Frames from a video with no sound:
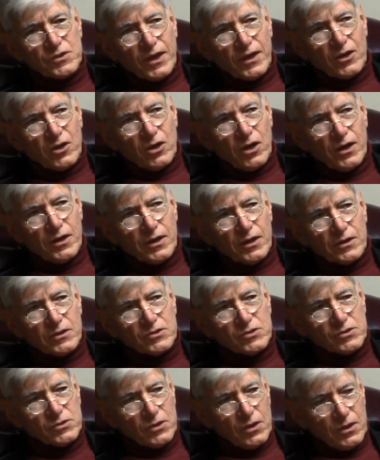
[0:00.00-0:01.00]

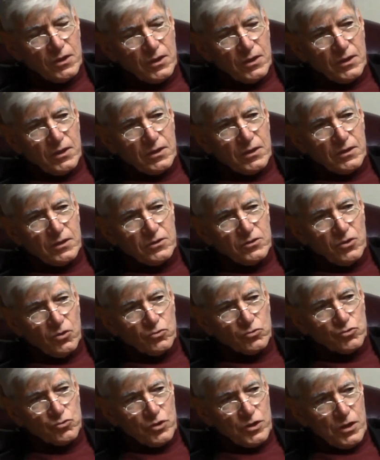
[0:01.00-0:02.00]
Psychotics
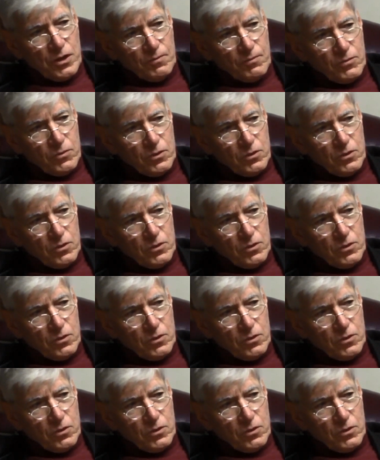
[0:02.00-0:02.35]
don't dream.